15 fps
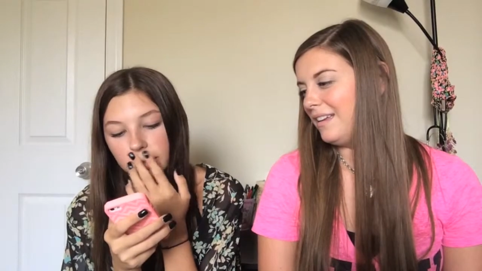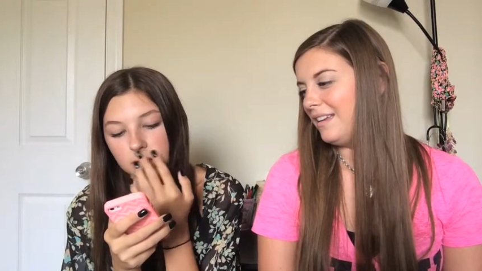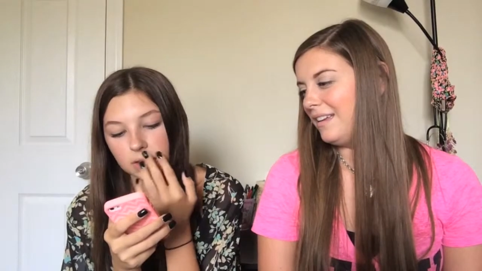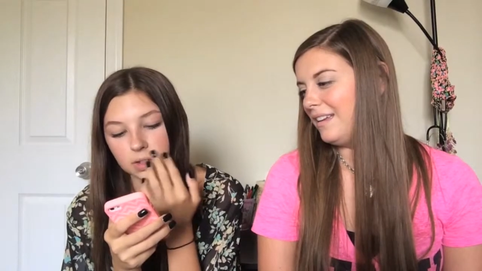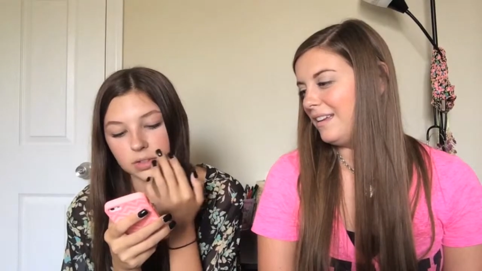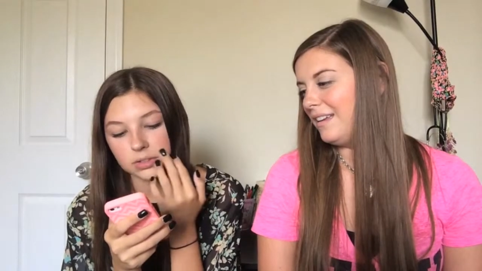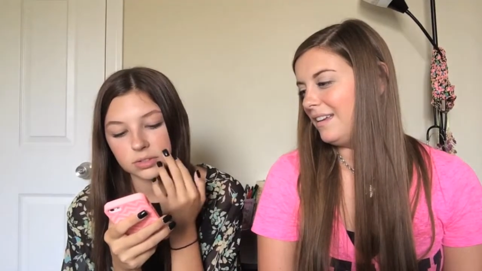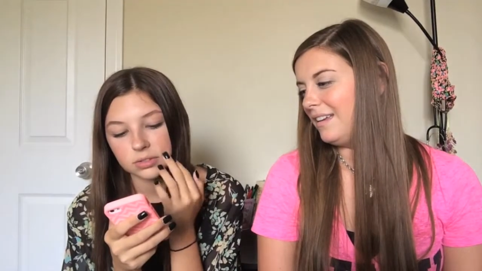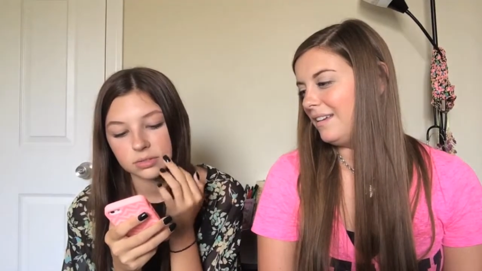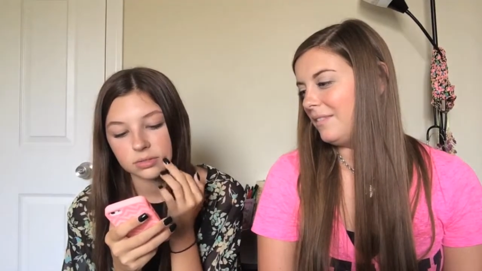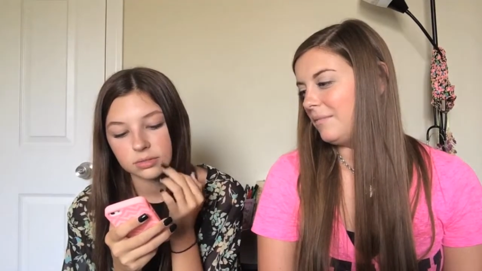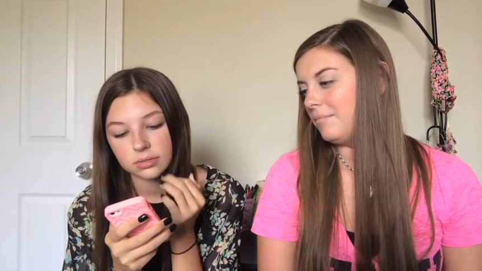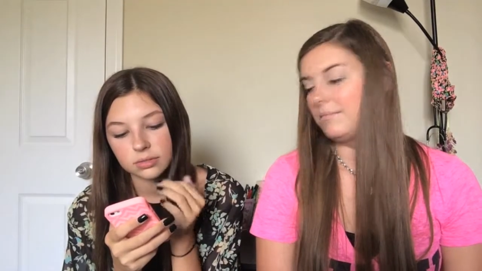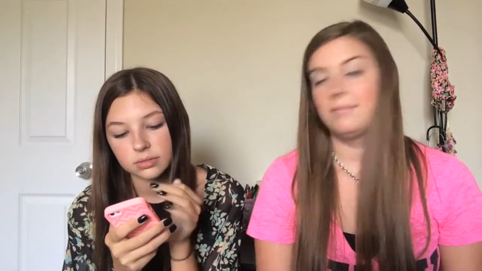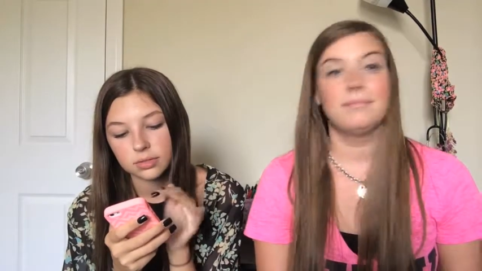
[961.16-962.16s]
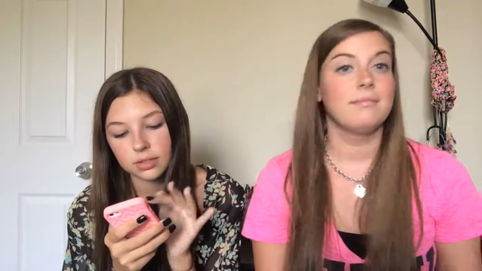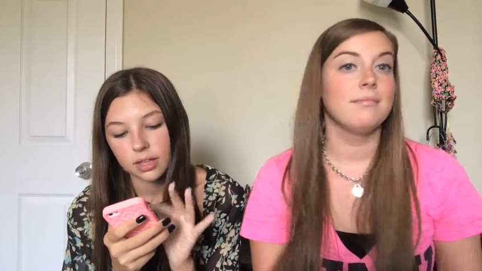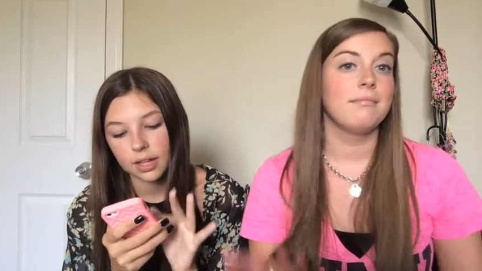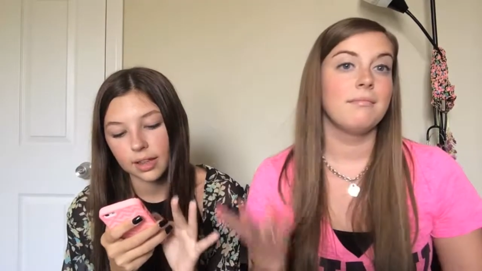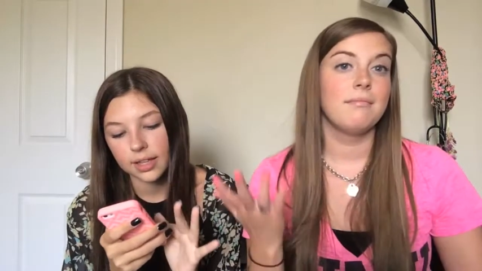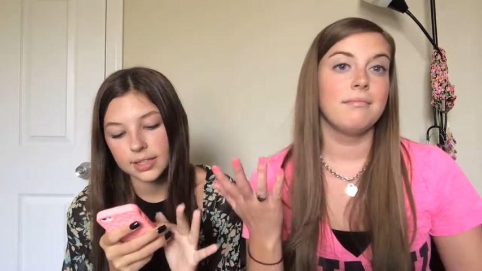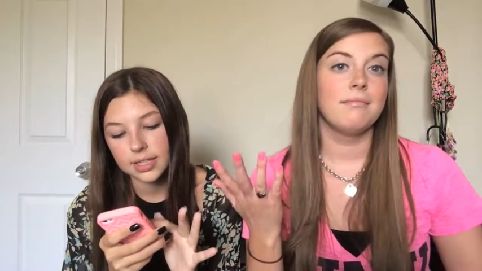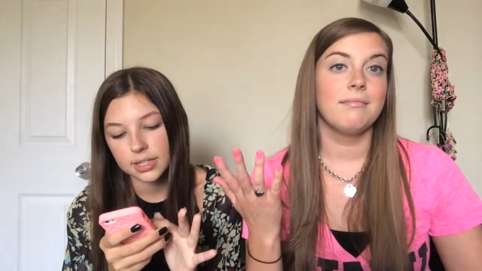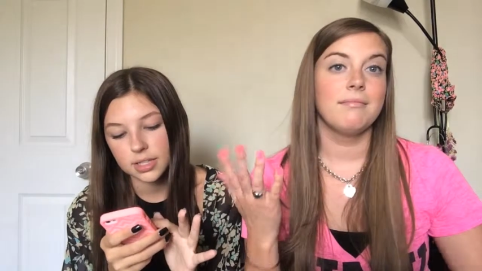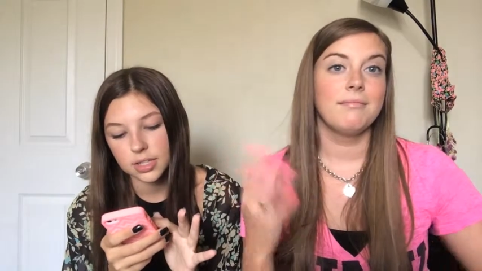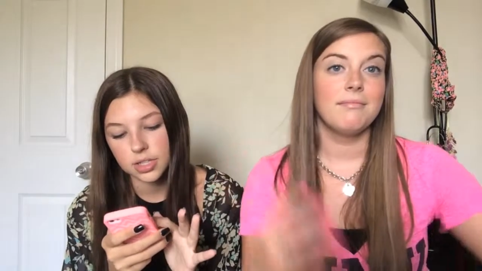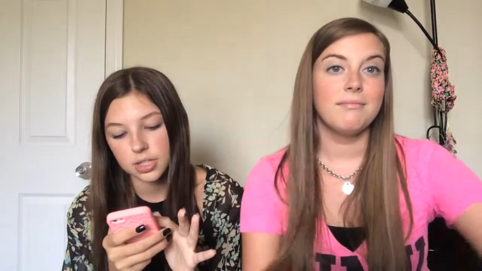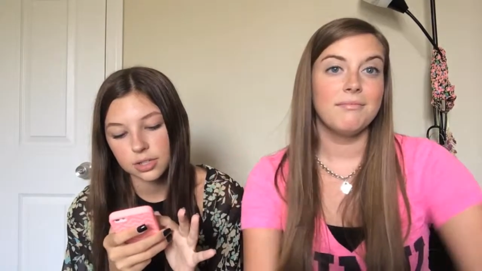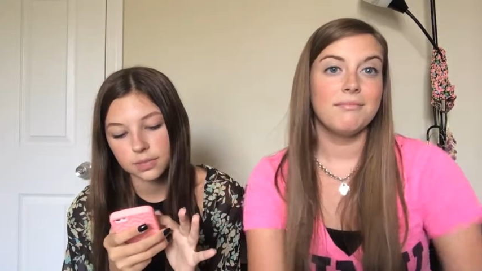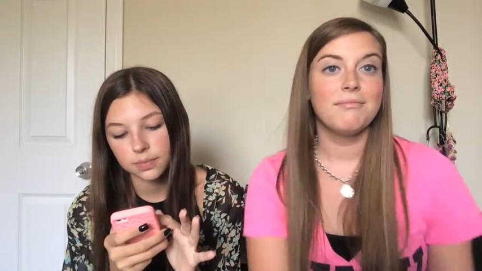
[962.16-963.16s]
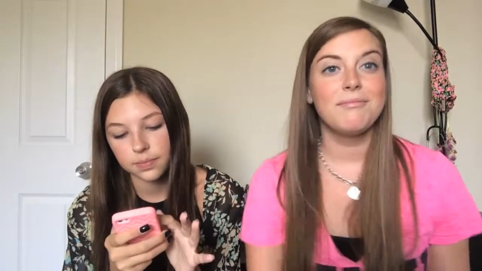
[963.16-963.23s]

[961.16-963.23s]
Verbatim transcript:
Speaker 1: you, I last texted you.